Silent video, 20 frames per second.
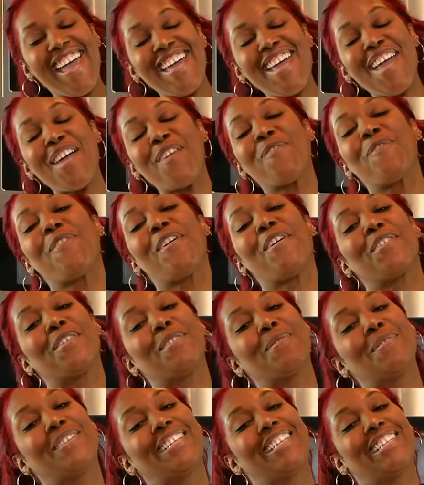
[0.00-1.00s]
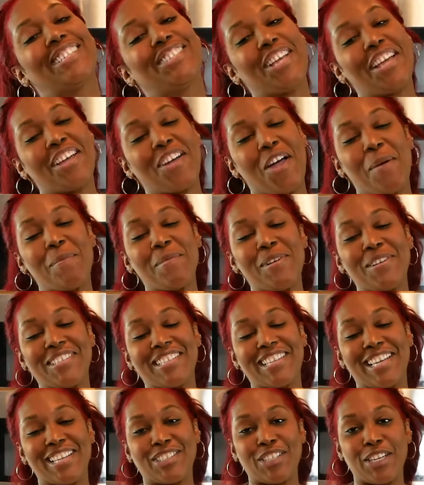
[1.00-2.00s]
Hey, and welcome to
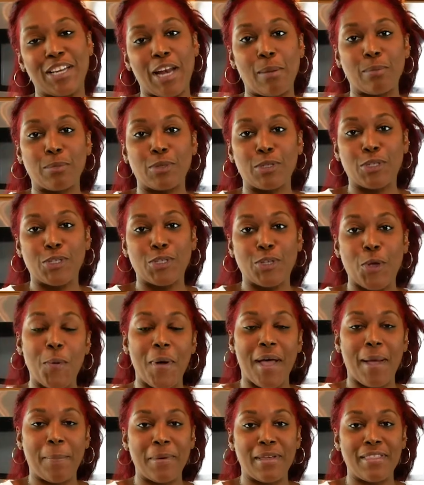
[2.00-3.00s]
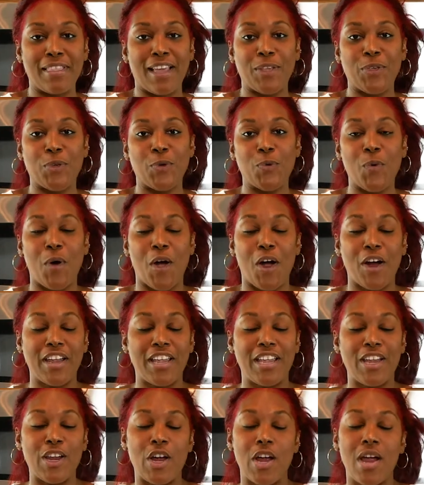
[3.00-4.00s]
J.Carmels Kitchen. I'm so happy that you are
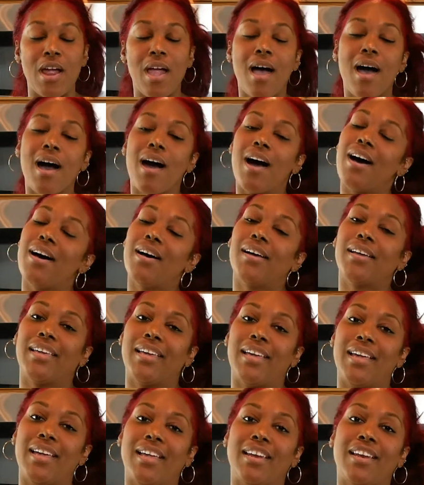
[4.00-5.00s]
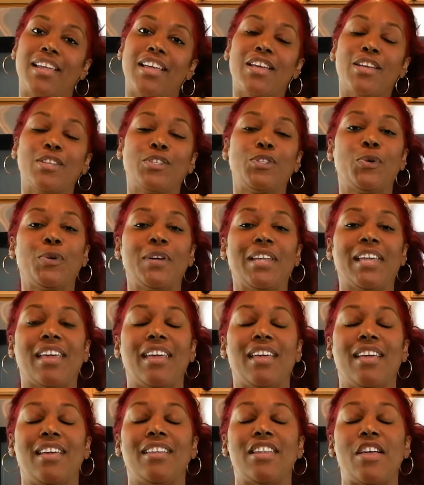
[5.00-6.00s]
here again, tuning
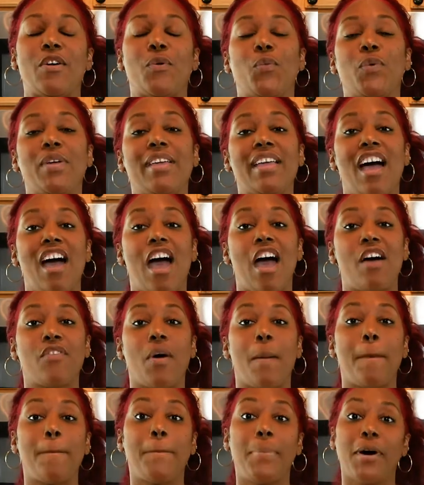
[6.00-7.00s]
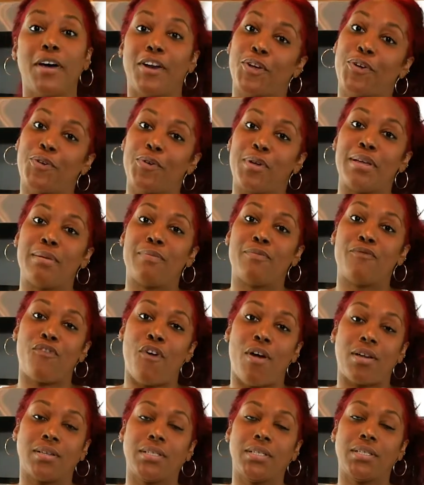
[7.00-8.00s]
in, and we have buttercream
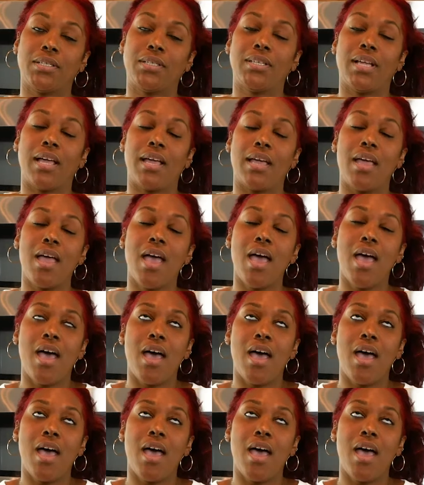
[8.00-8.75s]
frosting today.